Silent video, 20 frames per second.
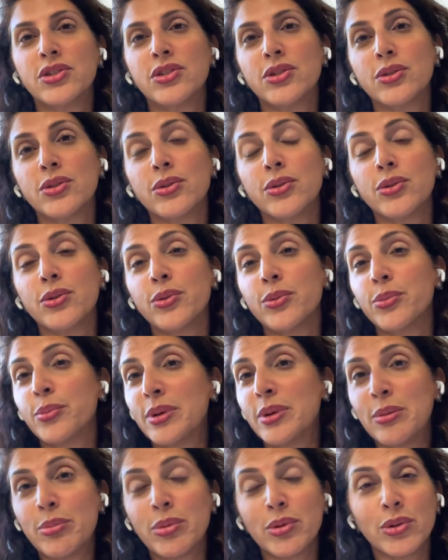to
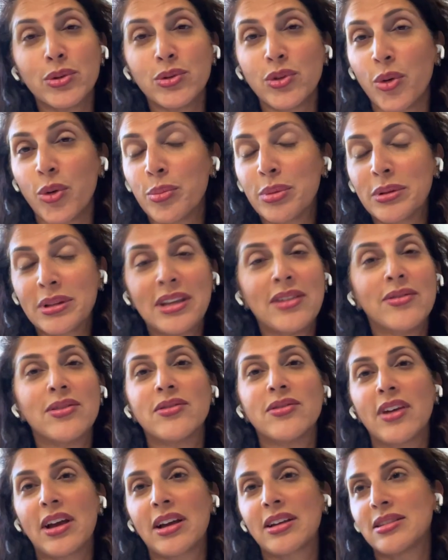people who don't believe
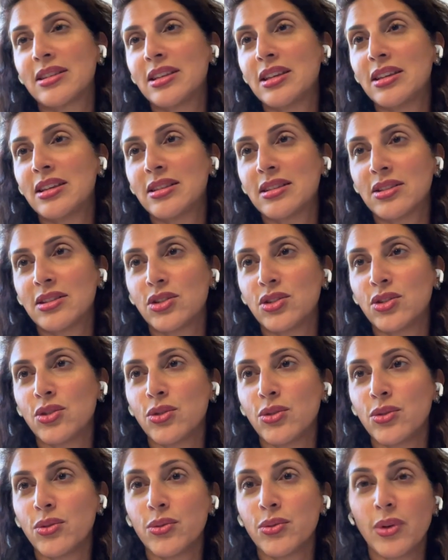in vaccines,
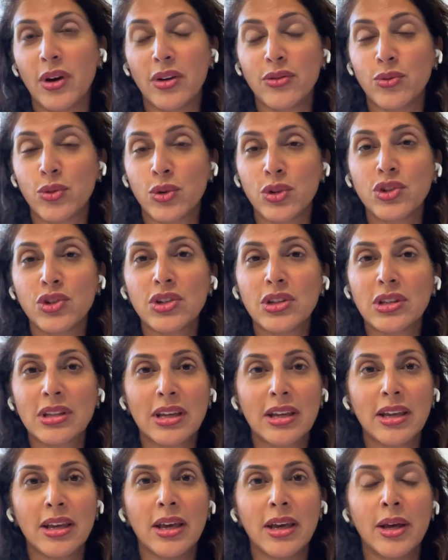to,
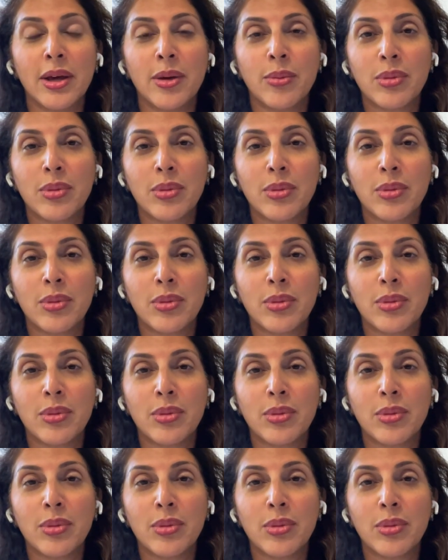unfortunately,